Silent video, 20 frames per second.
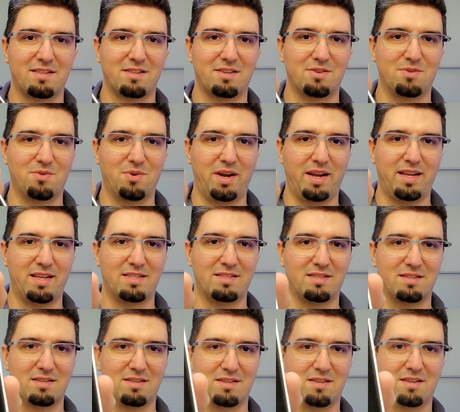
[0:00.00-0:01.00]
the
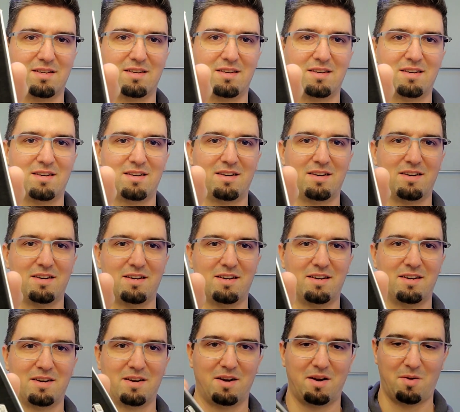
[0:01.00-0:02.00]
razor.
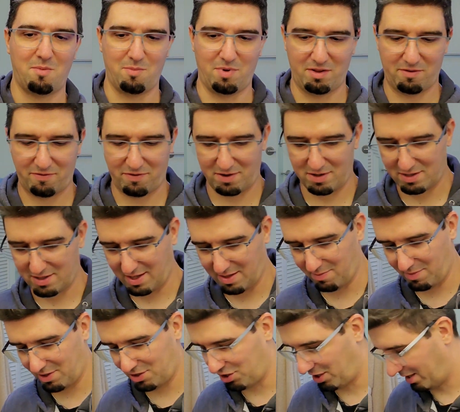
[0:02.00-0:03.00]
But first
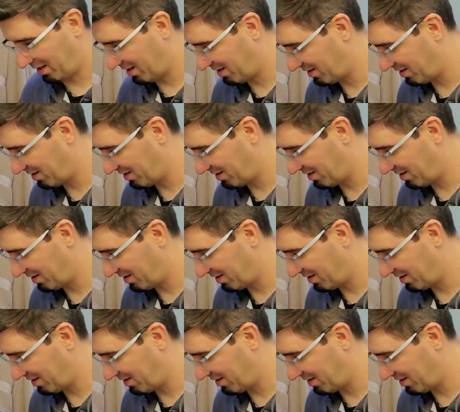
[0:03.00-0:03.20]
let me check